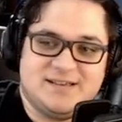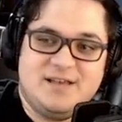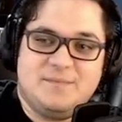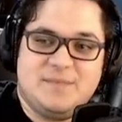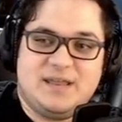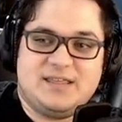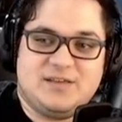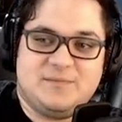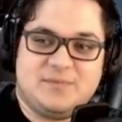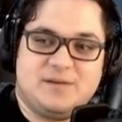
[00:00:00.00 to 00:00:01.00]
many of
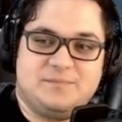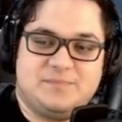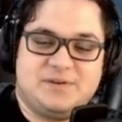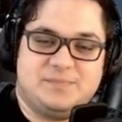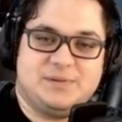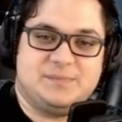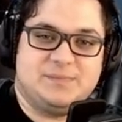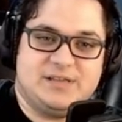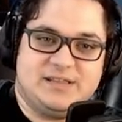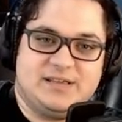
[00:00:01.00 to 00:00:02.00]
them com
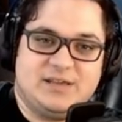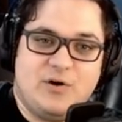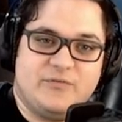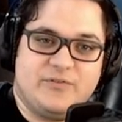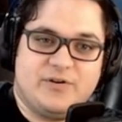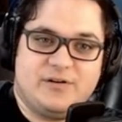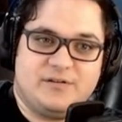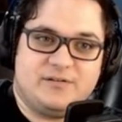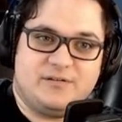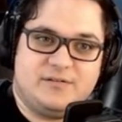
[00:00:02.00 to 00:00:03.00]
completely
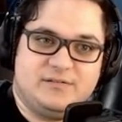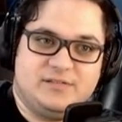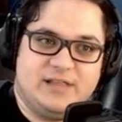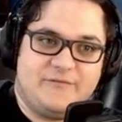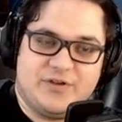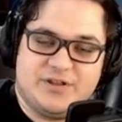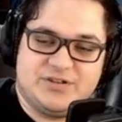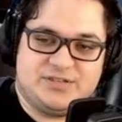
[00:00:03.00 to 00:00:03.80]
over leveraged